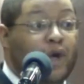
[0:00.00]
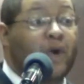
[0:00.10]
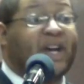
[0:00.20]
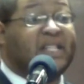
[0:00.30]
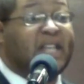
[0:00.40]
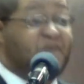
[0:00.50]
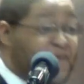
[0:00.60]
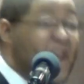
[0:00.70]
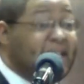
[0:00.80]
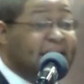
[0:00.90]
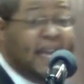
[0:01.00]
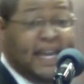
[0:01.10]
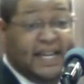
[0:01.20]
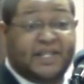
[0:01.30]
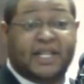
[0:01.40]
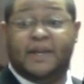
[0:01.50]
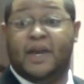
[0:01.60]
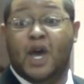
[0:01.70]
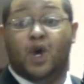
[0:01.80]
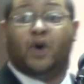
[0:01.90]
You could see feces.
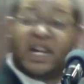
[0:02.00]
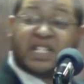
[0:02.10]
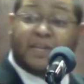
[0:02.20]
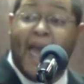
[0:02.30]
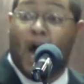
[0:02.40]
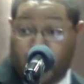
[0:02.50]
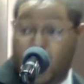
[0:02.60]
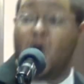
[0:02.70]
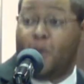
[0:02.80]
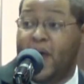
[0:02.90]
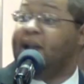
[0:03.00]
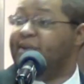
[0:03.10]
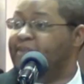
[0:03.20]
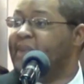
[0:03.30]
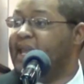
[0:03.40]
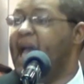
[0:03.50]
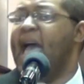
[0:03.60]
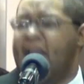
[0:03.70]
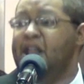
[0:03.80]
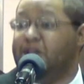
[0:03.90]
You could smell urine
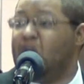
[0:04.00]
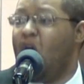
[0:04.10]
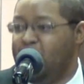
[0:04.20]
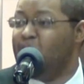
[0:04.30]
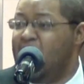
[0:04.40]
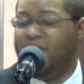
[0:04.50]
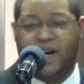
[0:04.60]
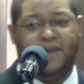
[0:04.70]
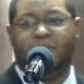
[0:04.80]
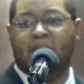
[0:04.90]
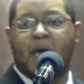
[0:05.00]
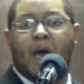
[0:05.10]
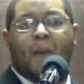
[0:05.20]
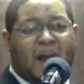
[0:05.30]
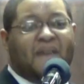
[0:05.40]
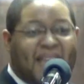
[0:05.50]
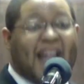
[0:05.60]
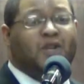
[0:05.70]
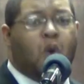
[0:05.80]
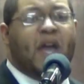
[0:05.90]
in the Jordan River. But if
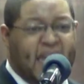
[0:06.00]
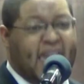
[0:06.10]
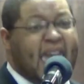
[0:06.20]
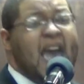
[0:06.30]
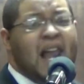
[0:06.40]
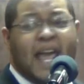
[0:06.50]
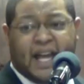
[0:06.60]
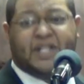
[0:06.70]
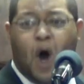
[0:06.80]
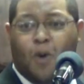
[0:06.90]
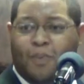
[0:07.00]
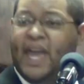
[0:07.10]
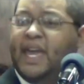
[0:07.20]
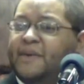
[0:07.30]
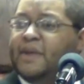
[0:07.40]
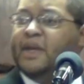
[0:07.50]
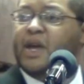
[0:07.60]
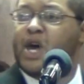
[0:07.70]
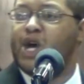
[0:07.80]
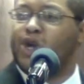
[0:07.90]
that's where your healing is going to be,
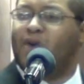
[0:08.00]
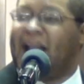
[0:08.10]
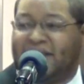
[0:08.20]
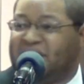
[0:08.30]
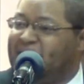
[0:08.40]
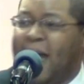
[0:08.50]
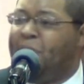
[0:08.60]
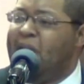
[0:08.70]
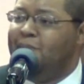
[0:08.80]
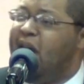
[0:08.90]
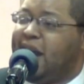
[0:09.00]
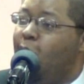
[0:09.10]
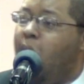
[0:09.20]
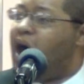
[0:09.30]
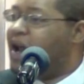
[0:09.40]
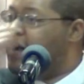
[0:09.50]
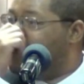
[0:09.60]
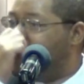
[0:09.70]
you have to step in muddy water.